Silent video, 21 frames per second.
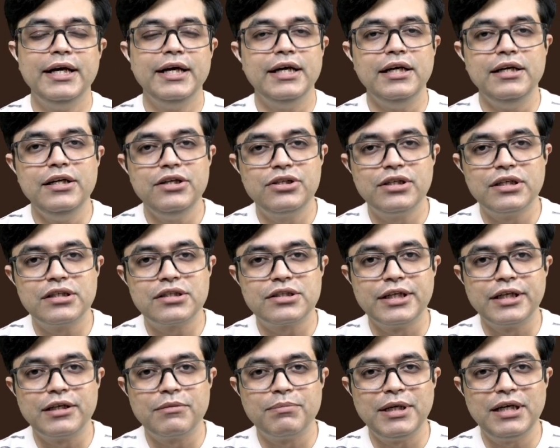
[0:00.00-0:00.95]
initial
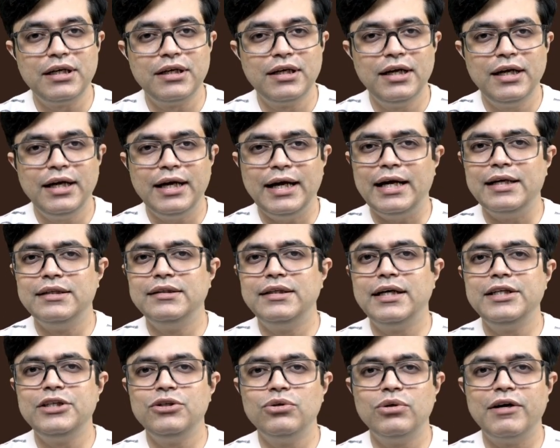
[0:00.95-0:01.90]
statement, and
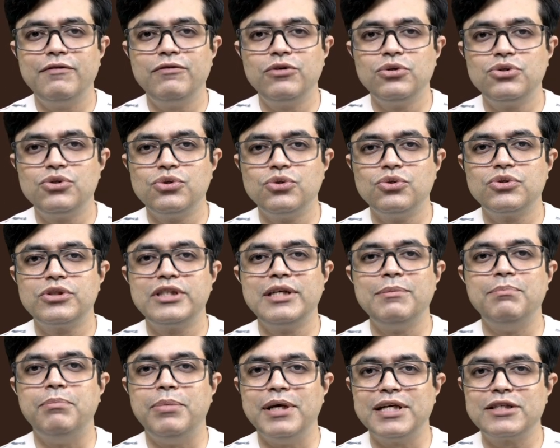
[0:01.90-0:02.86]
then you have to choose the
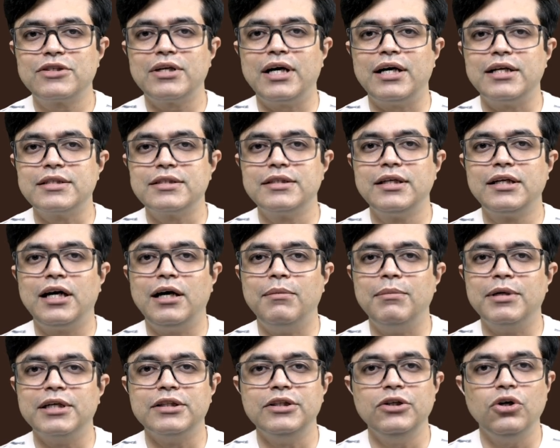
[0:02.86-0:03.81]
best answer
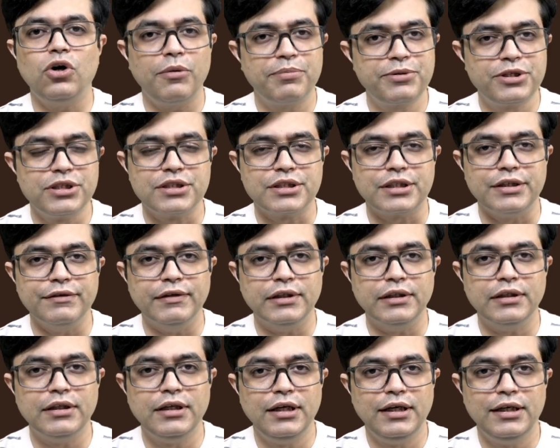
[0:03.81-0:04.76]
among the options
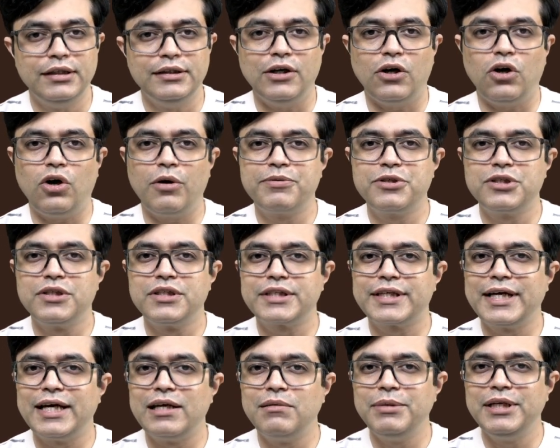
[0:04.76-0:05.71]
given. The options
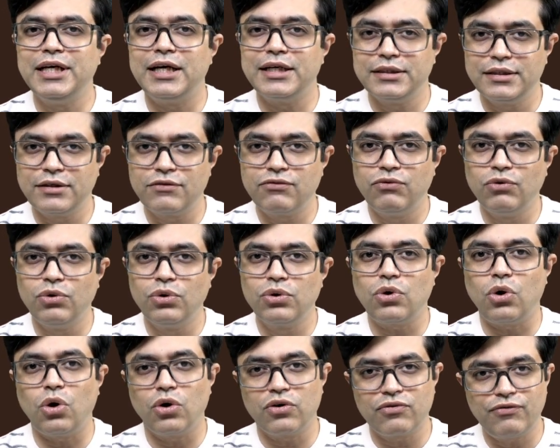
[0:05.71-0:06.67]
can be either
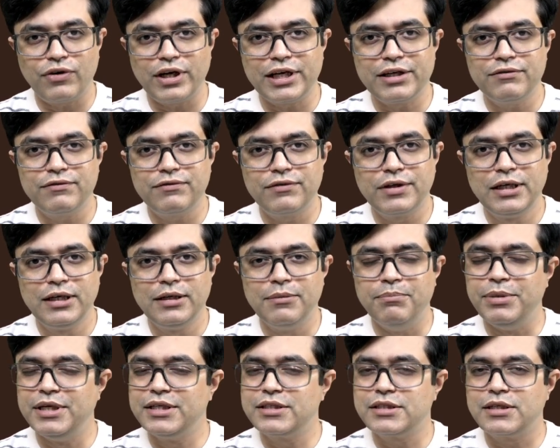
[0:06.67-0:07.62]
4 or 5
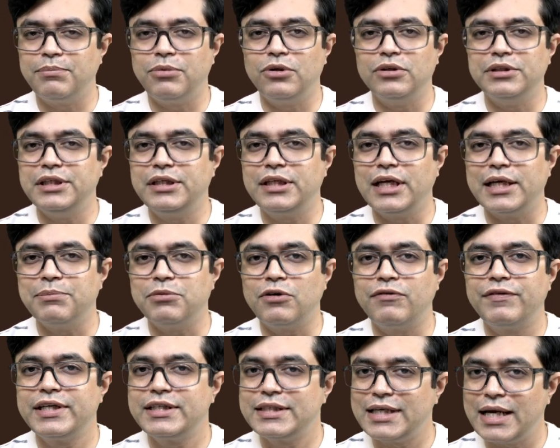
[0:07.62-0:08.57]
based upon the type
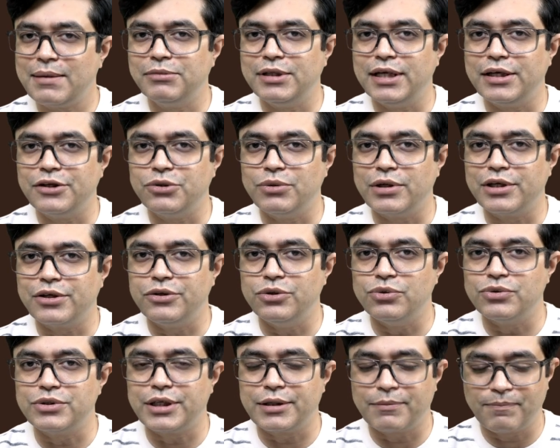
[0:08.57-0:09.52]
of exam that you are
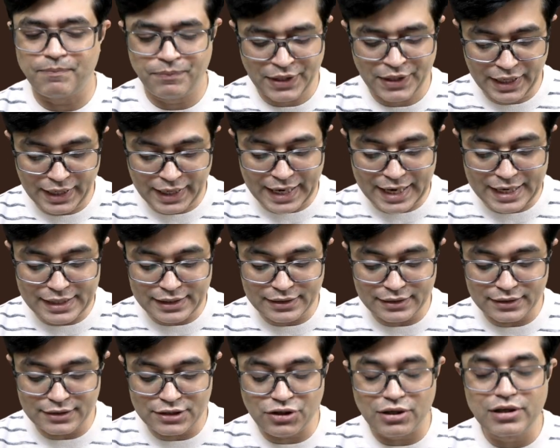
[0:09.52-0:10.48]
using.
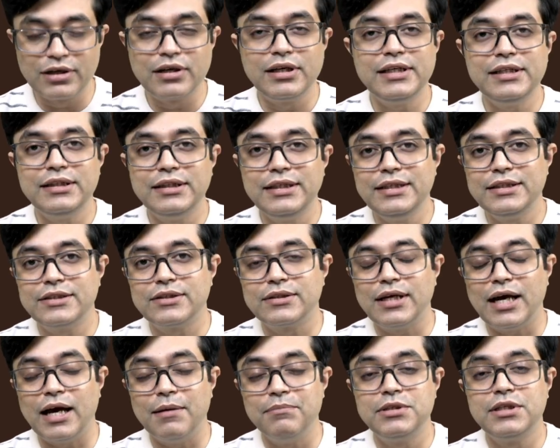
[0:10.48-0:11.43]
And generally these
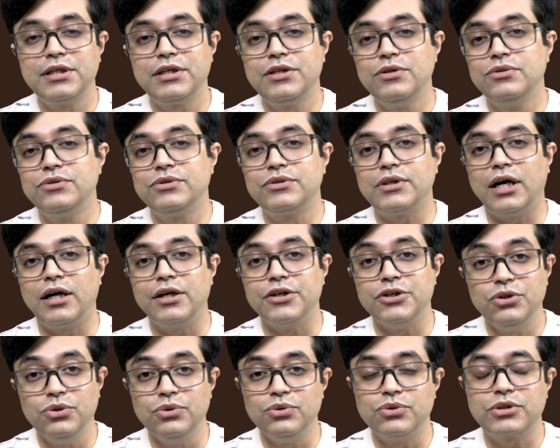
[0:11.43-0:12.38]
MCQs are
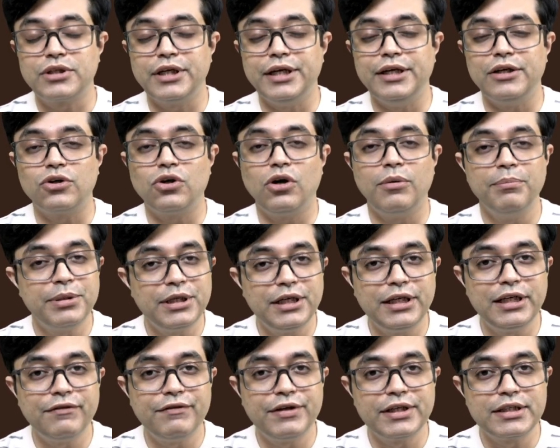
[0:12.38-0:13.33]
used in
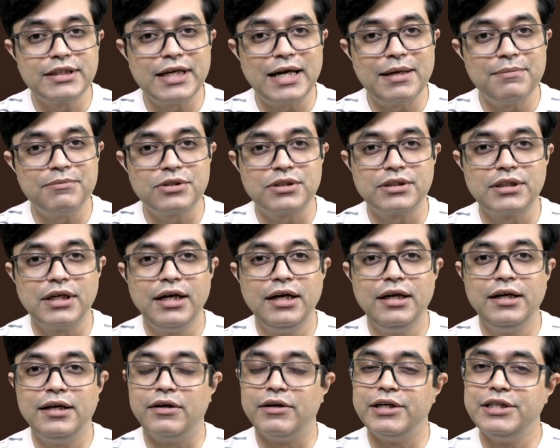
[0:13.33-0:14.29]
competitive exams
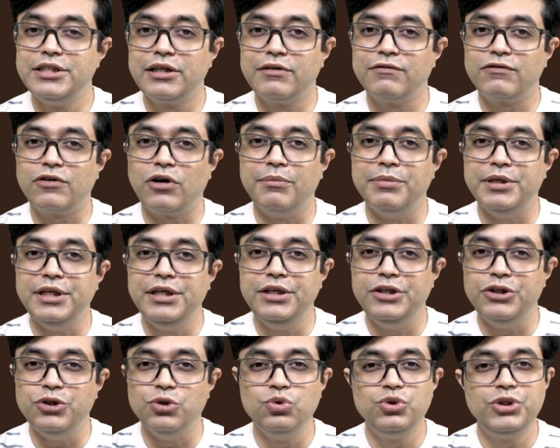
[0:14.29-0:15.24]
ranging from
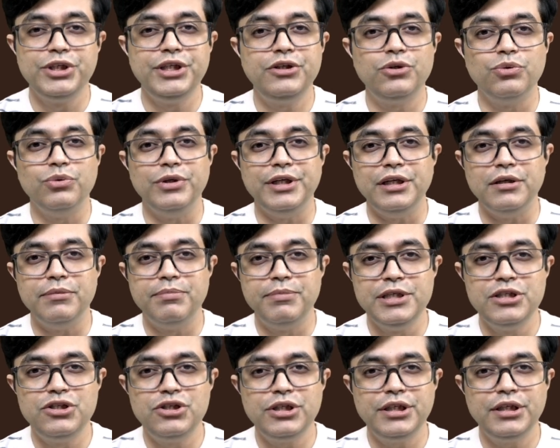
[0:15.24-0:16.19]
NEET-UG to
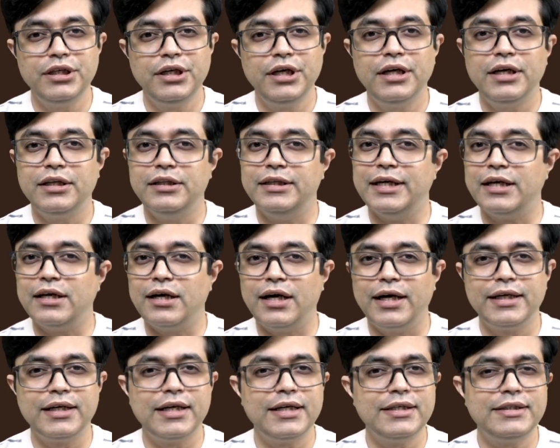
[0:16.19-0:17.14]
NEET-PG, then
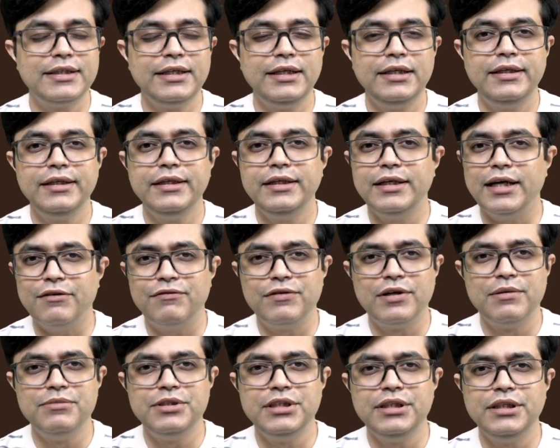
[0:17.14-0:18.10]
INICET,
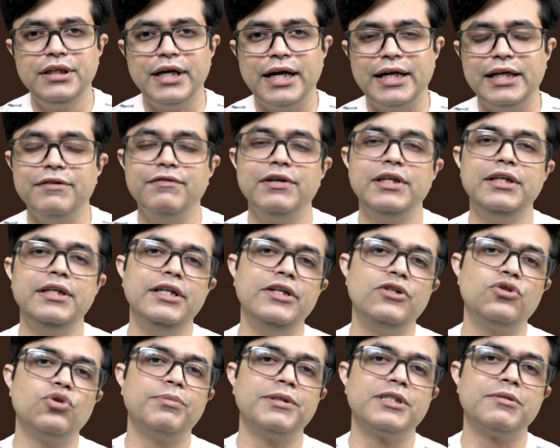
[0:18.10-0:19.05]
FMGE, and even
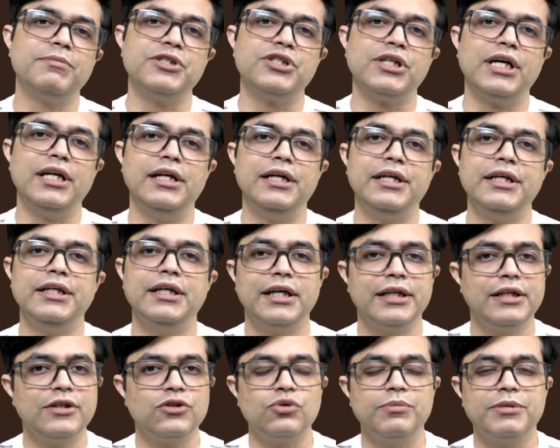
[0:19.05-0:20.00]
NEET Super Speciality,
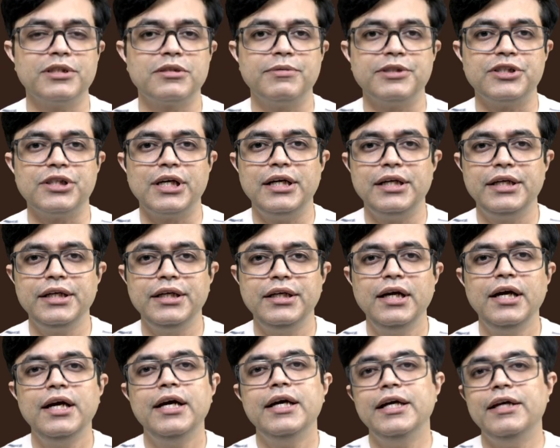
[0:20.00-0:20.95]
INI Super Speciality.
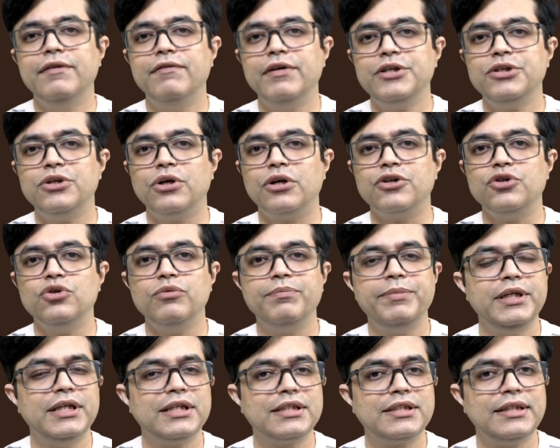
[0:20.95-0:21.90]
Even your
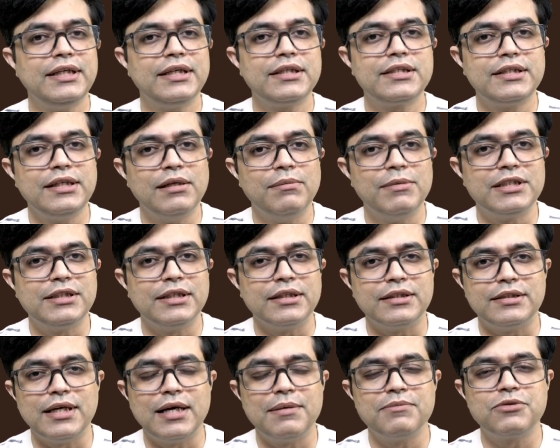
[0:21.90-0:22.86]
UPSC and CMS
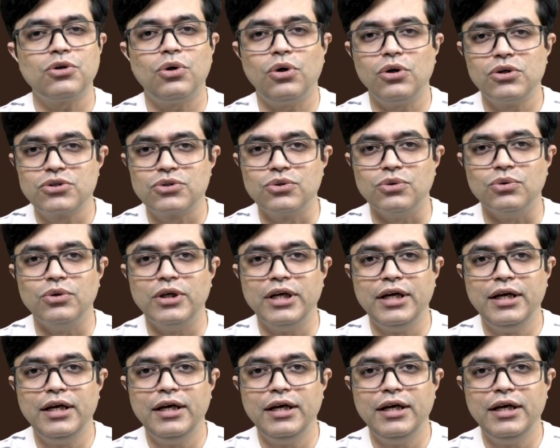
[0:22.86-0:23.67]
exams also,